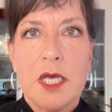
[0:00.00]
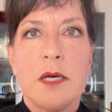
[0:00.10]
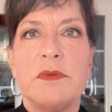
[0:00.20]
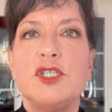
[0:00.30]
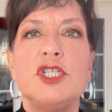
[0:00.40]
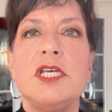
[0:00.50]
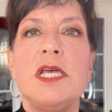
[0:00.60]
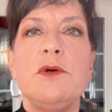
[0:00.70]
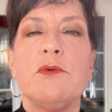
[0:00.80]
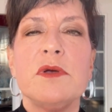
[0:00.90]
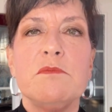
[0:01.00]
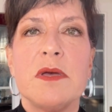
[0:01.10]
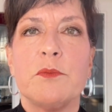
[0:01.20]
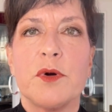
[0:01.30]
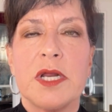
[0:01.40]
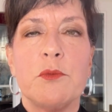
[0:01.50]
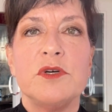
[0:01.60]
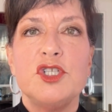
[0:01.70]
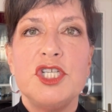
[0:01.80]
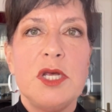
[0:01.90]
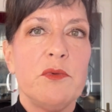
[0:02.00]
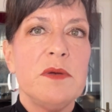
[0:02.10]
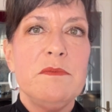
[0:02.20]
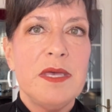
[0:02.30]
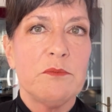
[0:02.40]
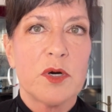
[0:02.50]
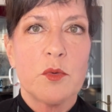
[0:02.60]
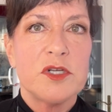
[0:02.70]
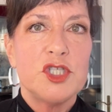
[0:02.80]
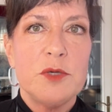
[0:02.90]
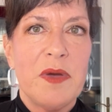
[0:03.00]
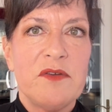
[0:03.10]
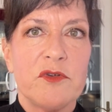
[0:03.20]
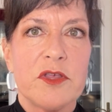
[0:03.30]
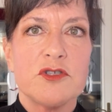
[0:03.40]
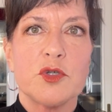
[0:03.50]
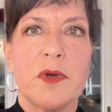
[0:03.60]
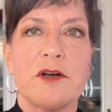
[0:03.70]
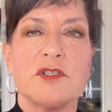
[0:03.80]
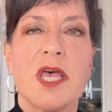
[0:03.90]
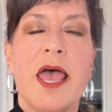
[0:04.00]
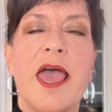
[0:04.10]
but she remembered, and when she remembered what she paid for those sweaters,